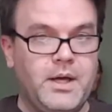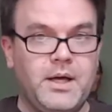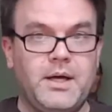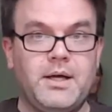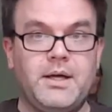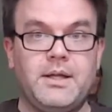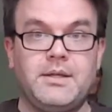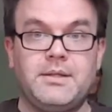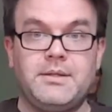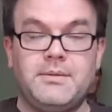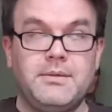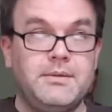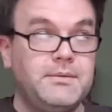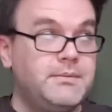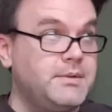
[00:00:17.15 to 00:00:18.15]
uh,
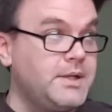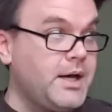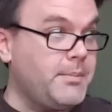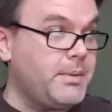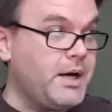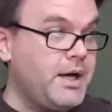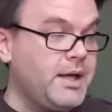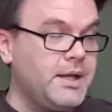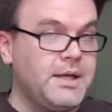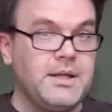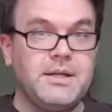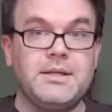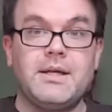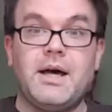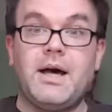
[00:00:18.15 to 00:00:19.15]
Da Bai
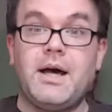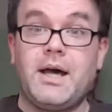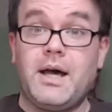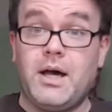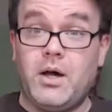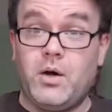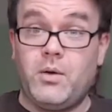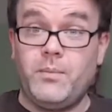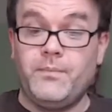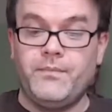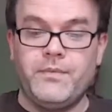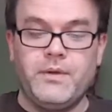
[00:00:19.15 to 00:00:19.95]
and Da Hao.